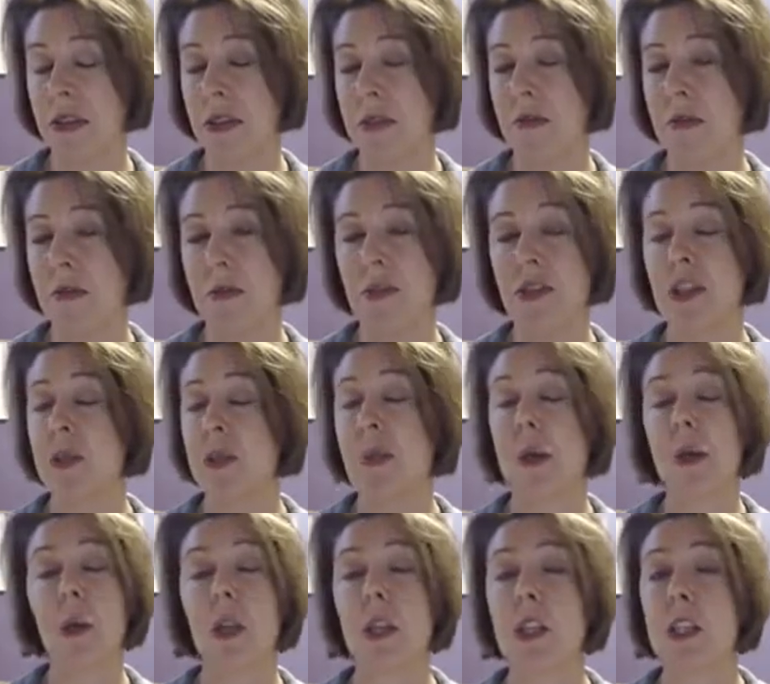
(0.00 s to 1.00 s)
through just
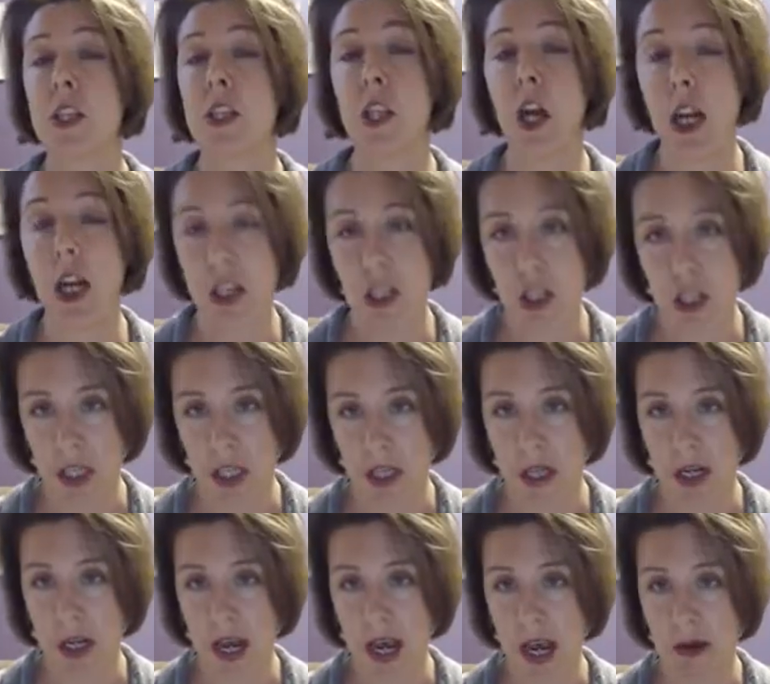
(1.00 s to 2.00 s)
pure
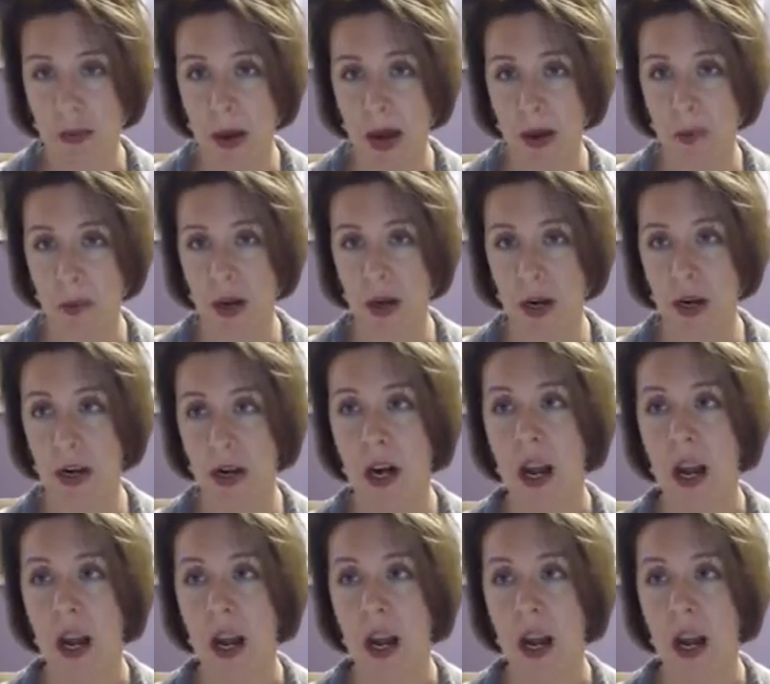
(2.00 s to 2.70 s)
exhaustion on my part.